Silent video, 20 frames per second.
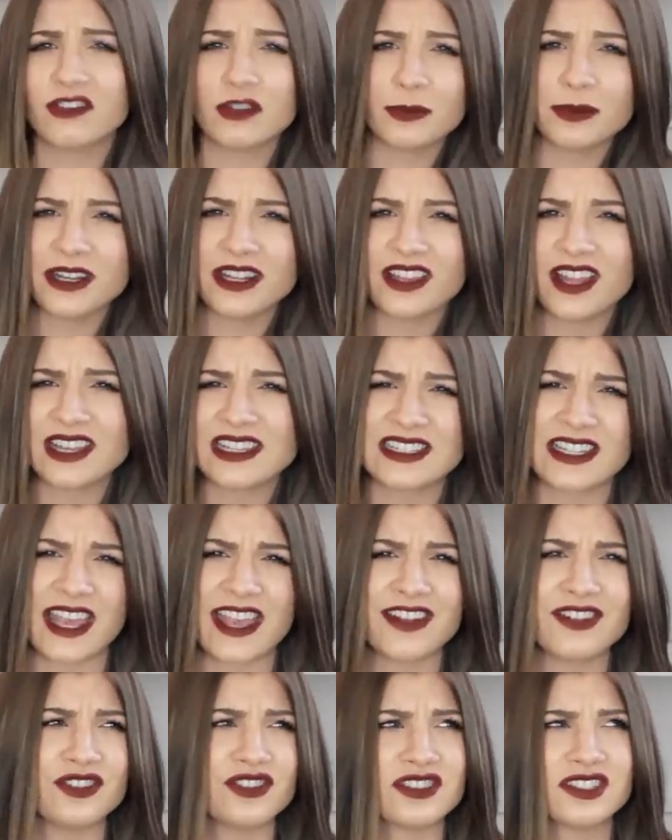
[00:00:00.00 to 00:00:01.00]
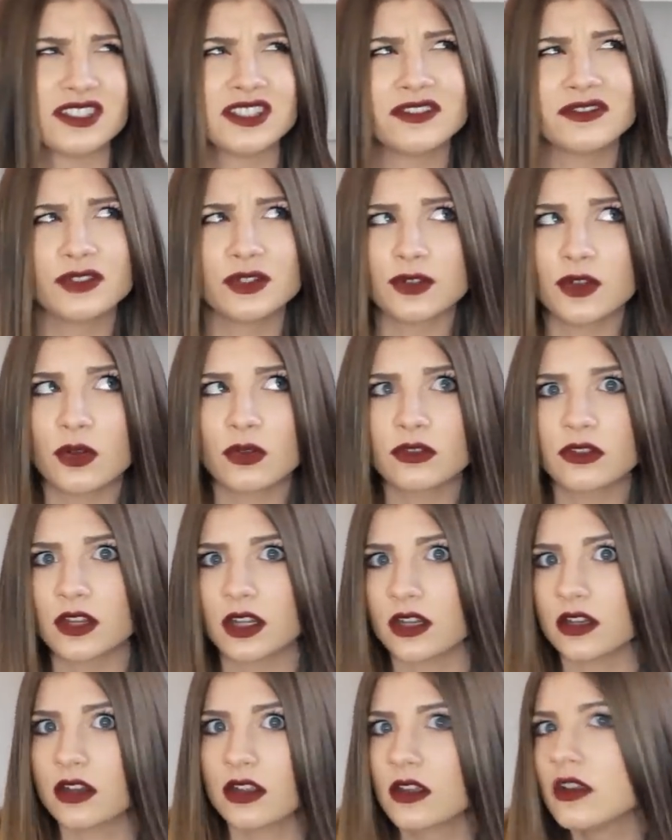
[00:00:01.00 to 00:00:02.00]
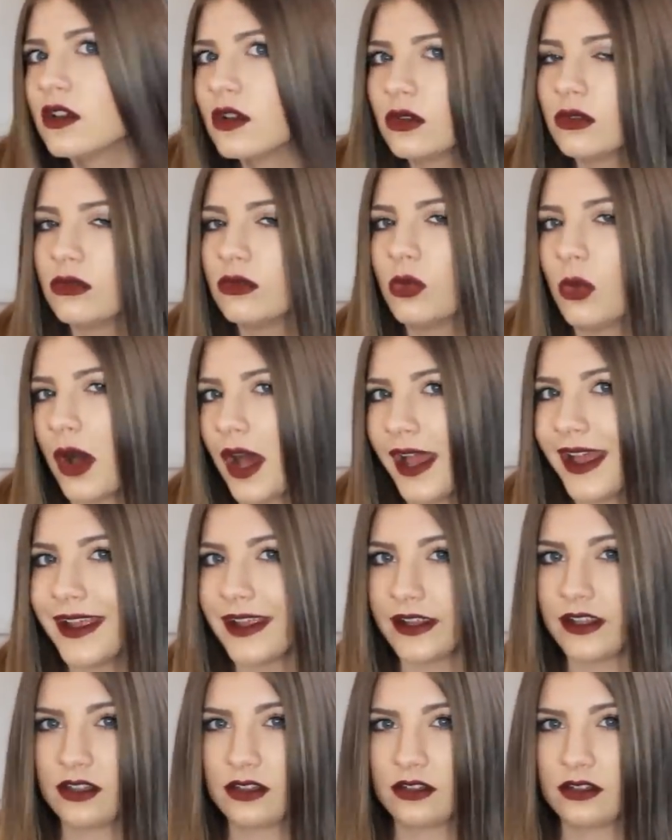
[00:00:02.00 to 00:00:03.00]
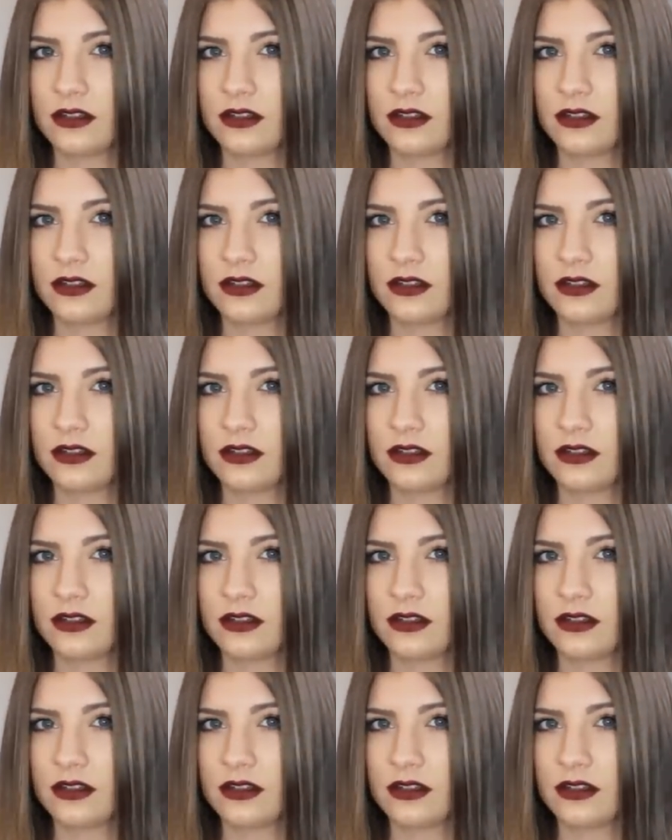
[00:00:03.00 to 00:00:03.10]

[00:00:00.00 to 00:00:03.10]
Everybody likes candles, and if you don't, then why?